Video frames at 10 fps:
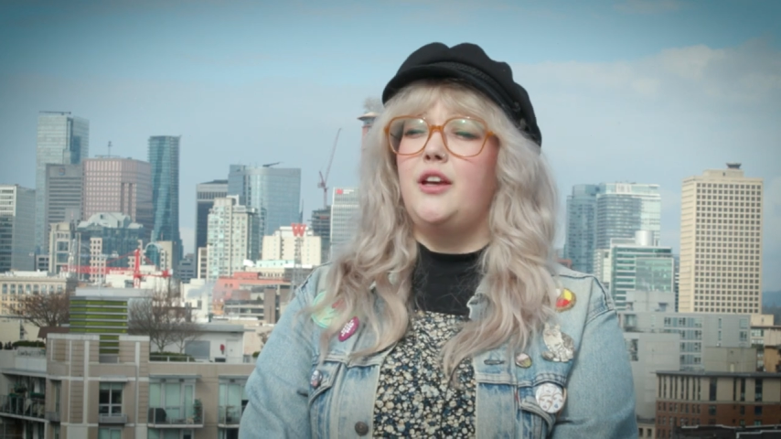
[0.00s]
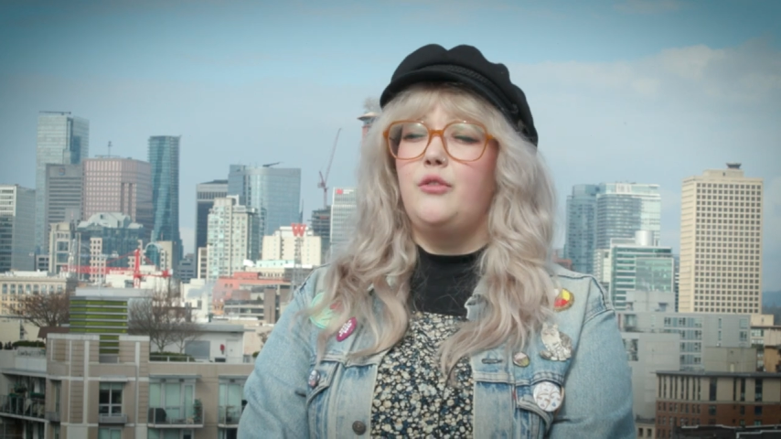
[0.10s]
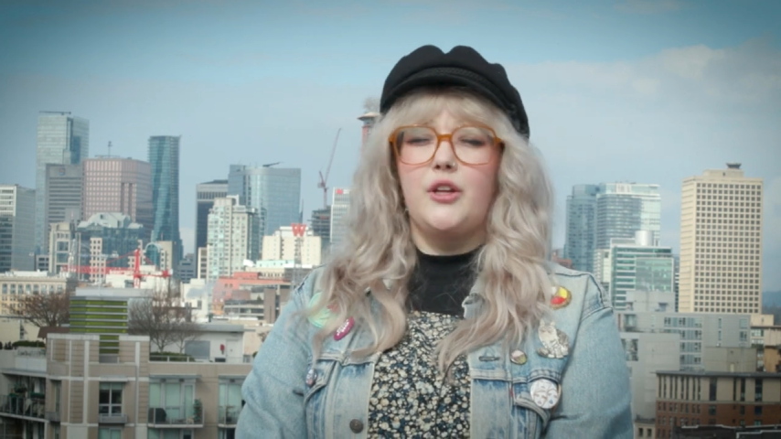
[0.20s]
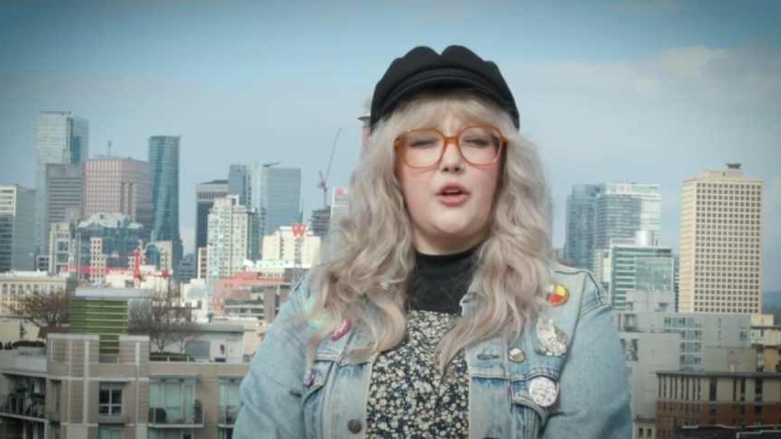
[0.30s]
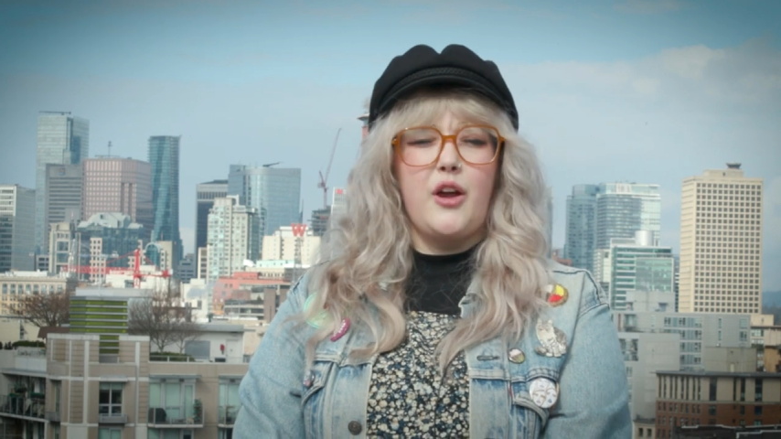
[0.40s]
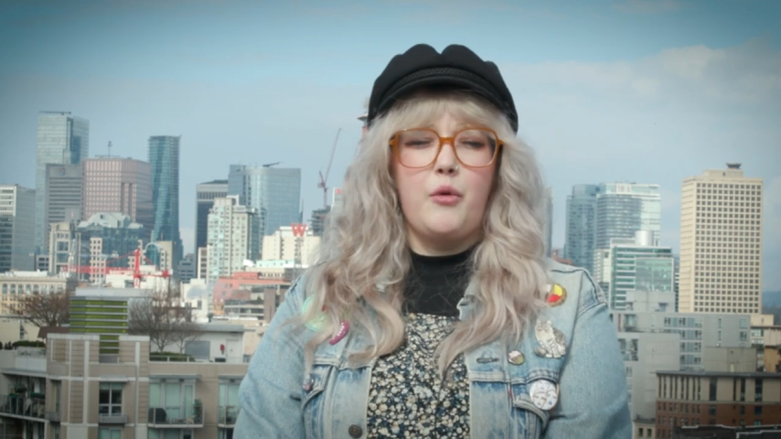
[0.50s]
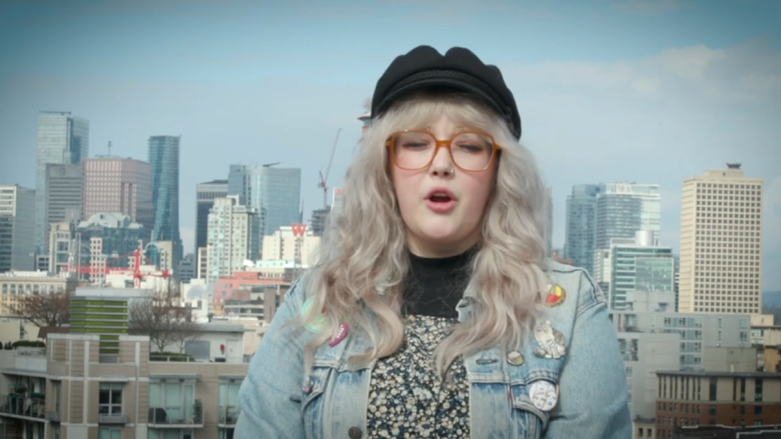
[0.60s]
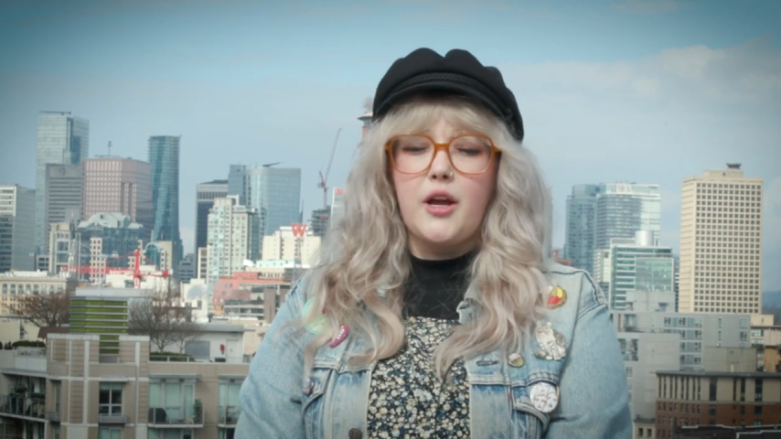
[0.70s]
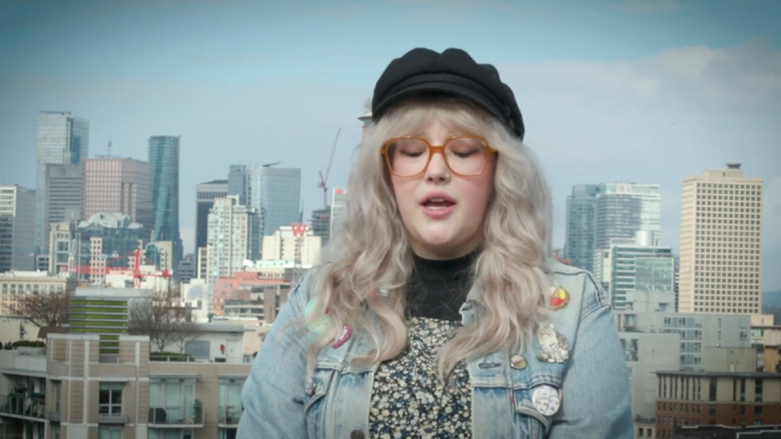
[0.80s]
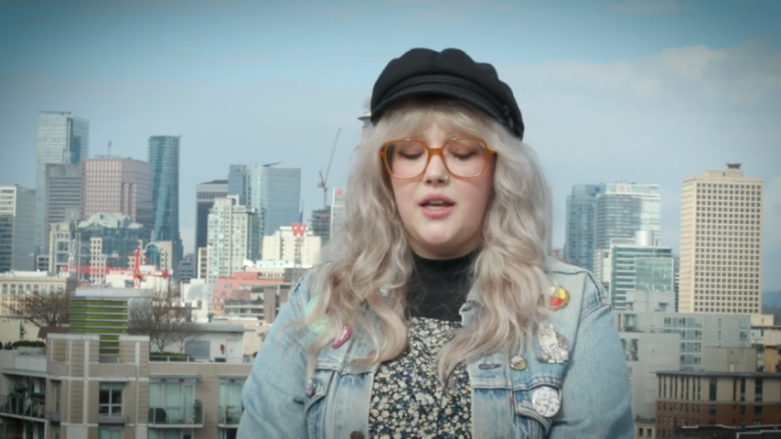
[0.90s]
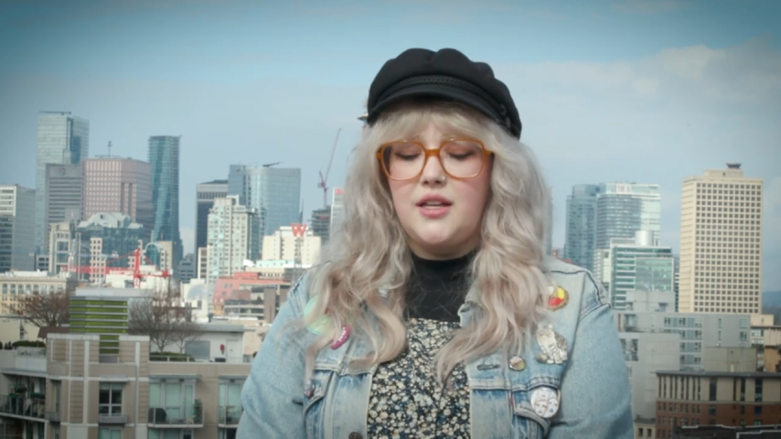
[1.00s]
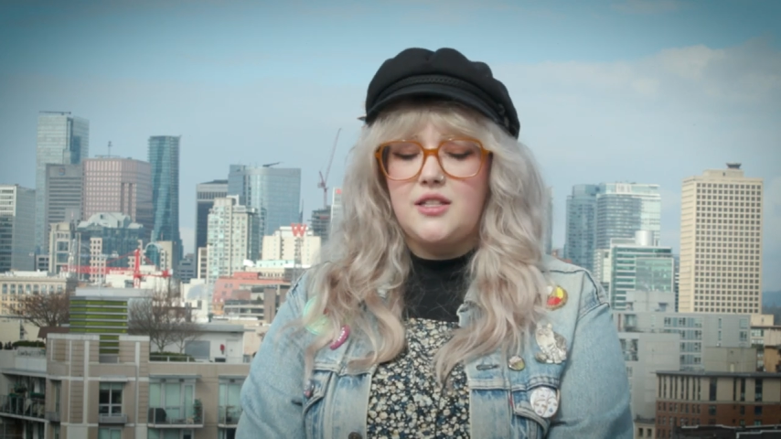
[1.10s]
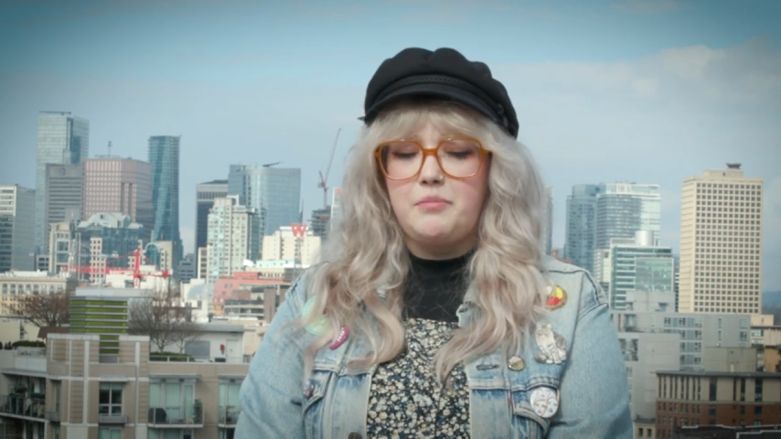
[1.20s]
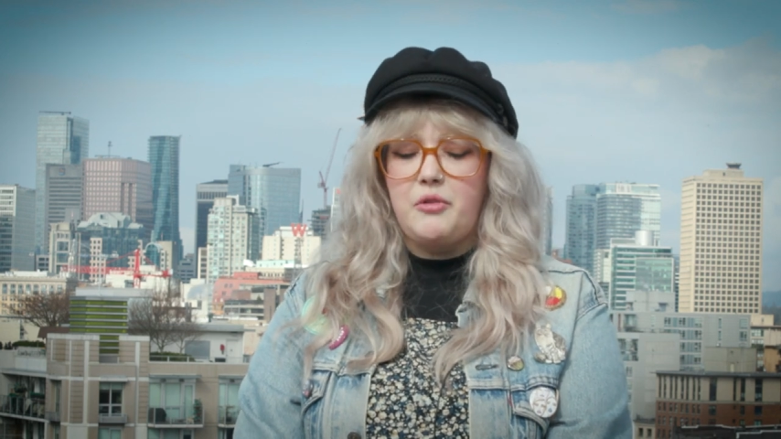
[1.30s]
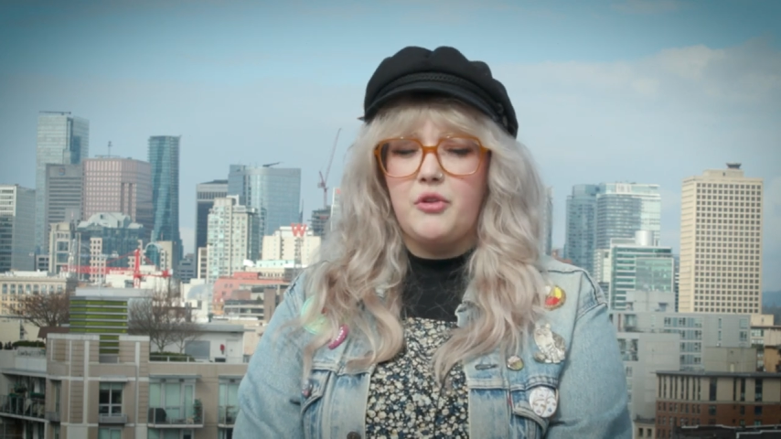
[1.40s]
really great work, and
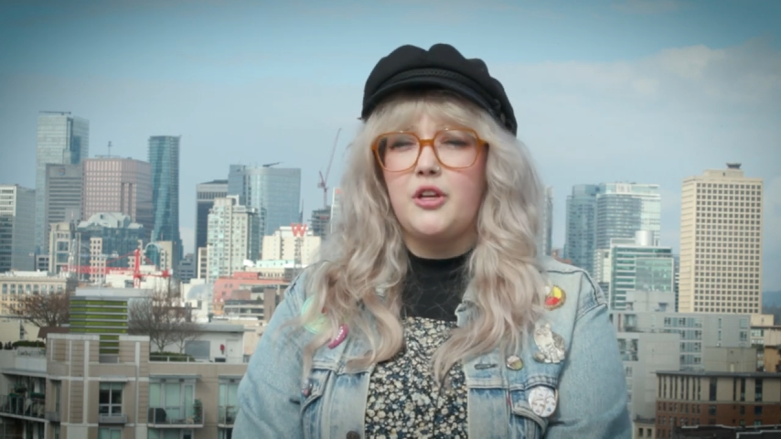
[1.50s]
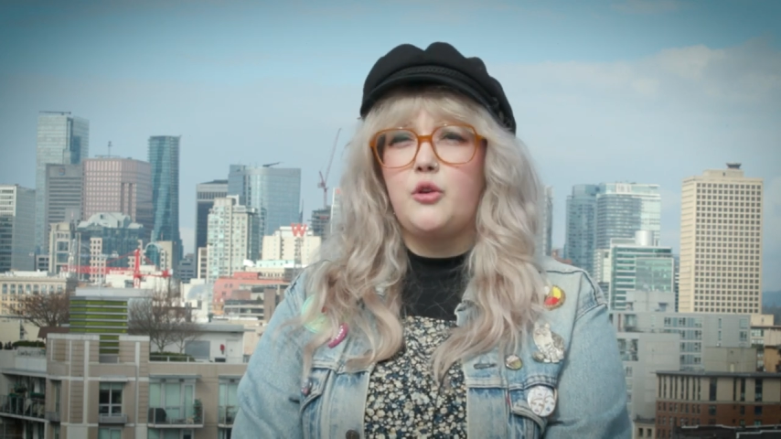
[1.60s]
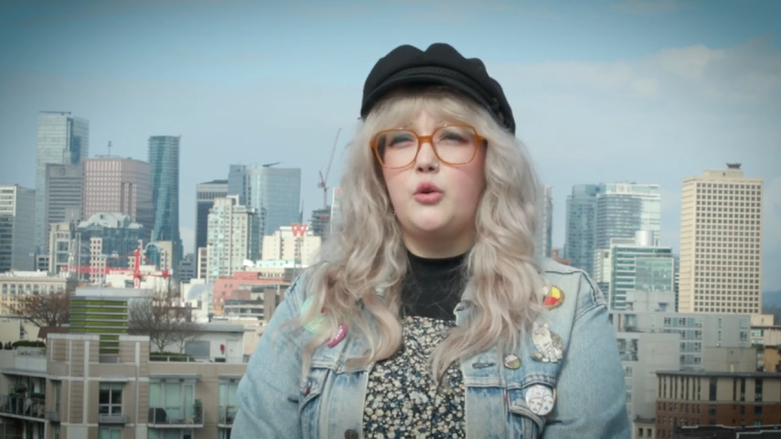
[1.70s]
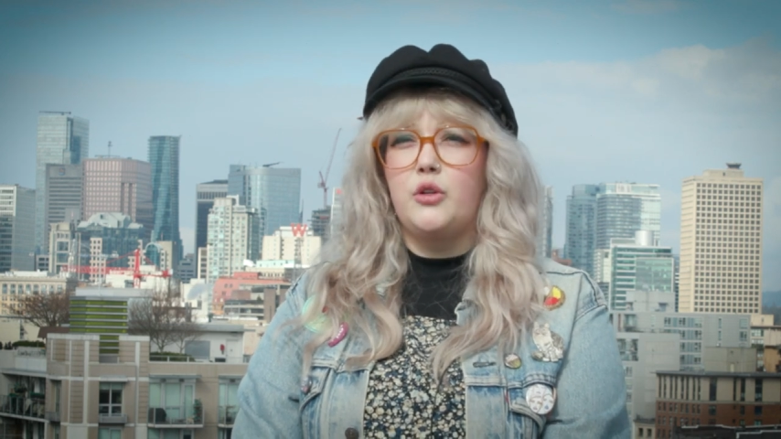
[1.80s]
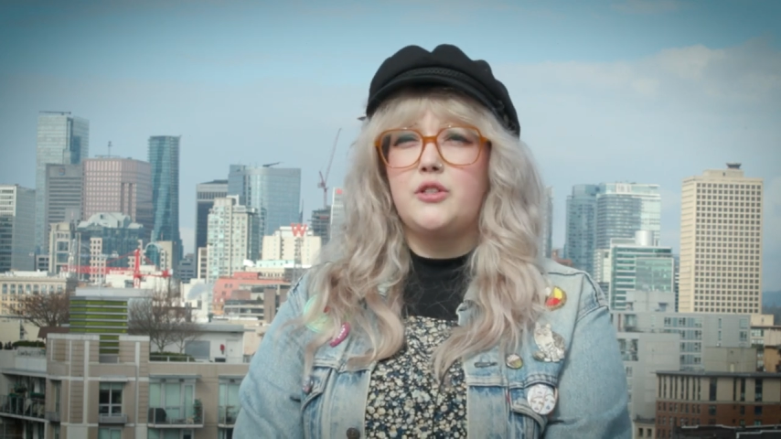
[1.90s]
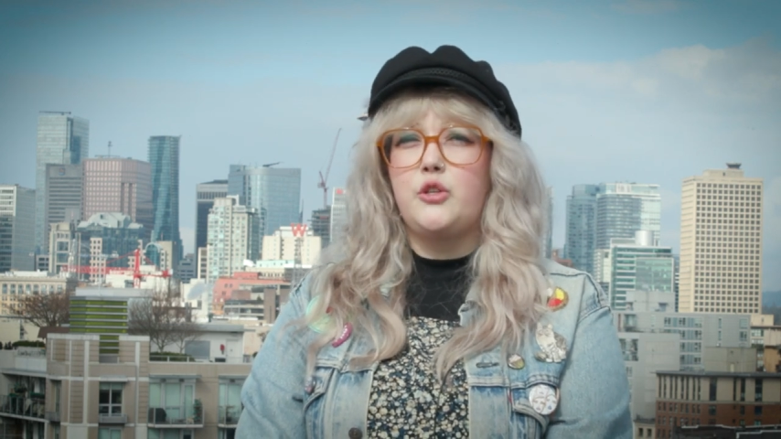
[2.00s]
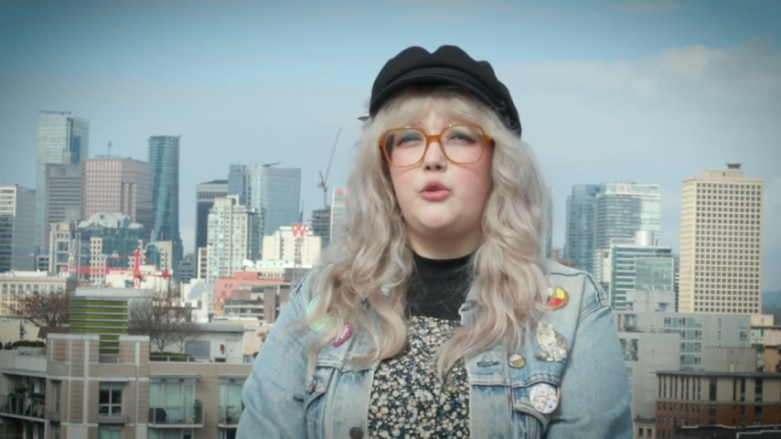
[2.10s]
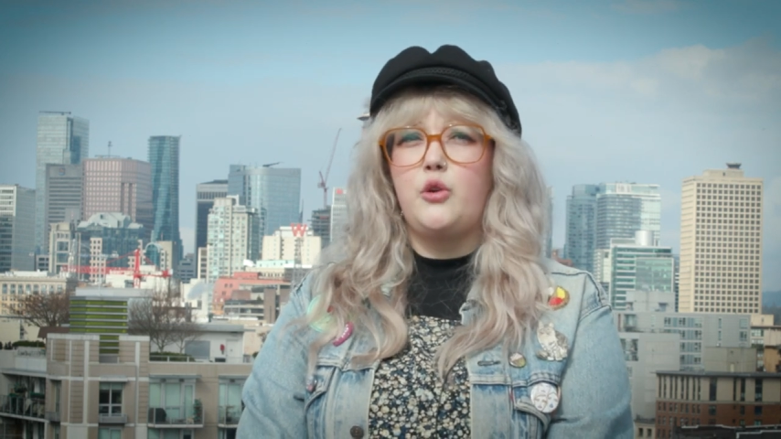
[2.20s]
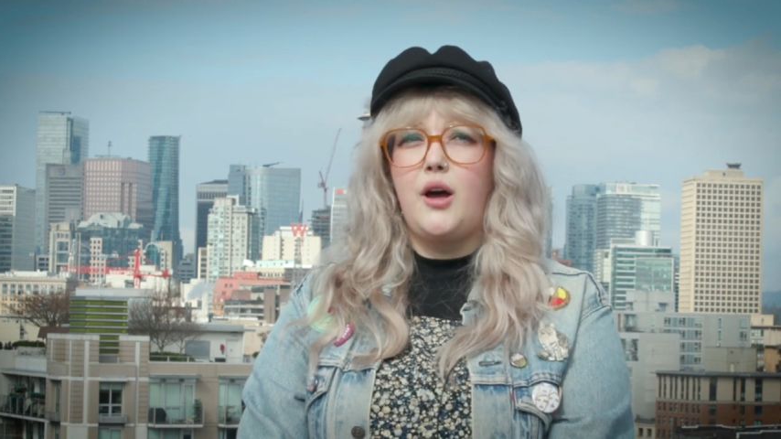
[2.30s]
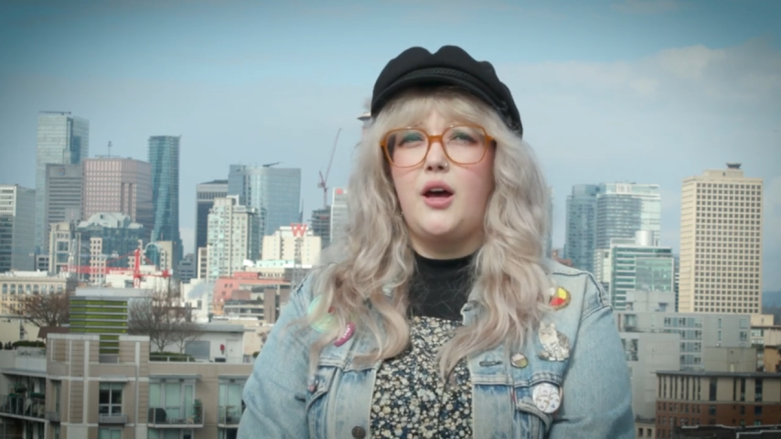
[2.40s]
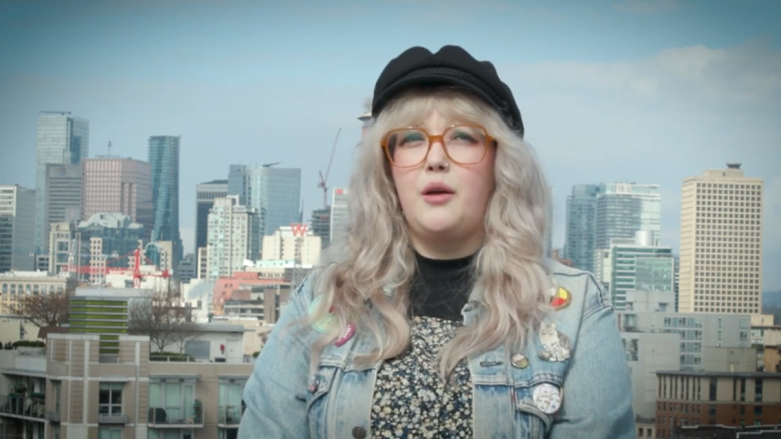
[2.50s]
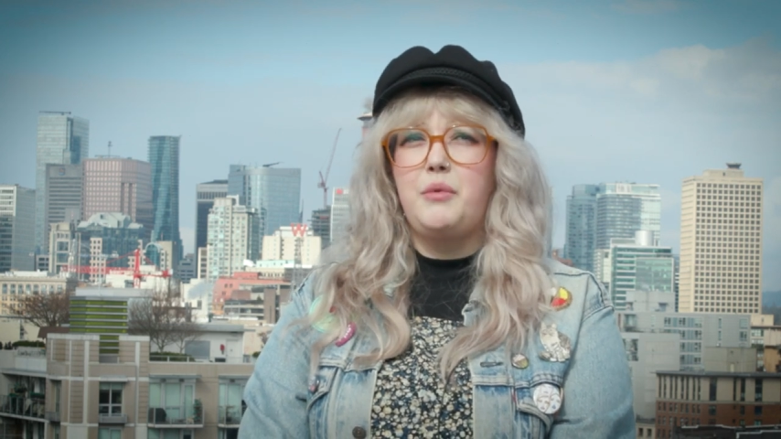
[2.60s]
it's been really cool to